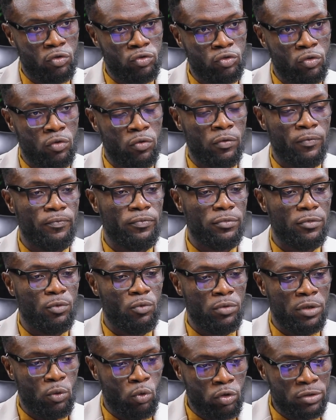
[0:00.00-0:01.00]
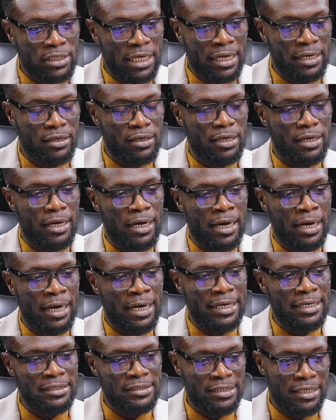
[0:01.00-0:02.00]
So those that are
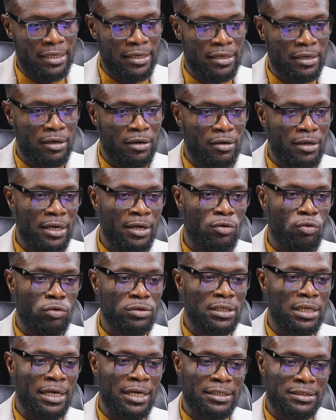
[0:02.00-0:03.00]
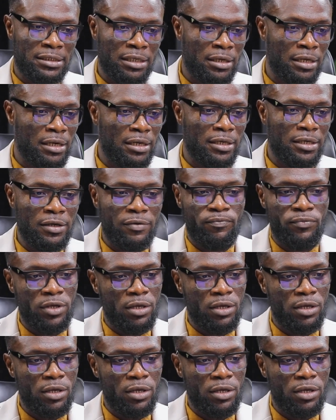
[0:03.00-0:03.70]
internal and those that are externally